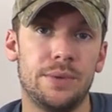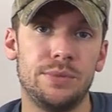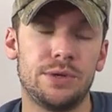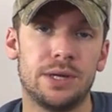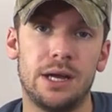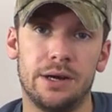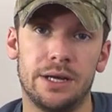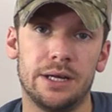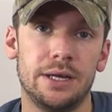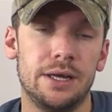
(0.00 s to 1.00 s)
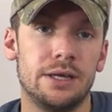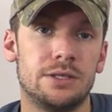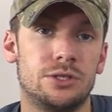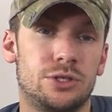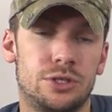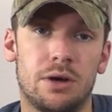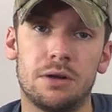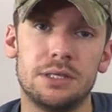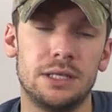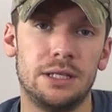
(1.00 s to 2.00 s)
you're carrying, to just
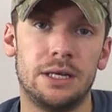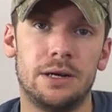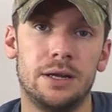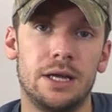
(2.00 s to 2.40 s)
toss it in there.